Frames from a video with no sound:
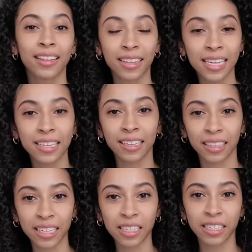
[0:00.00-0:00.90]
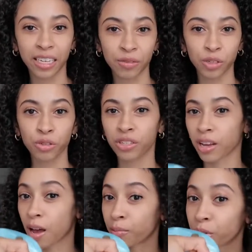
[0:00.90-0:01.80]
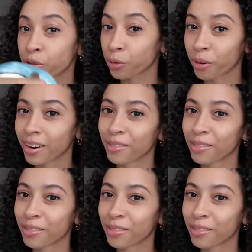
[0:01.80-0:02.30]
This at least gives you some sort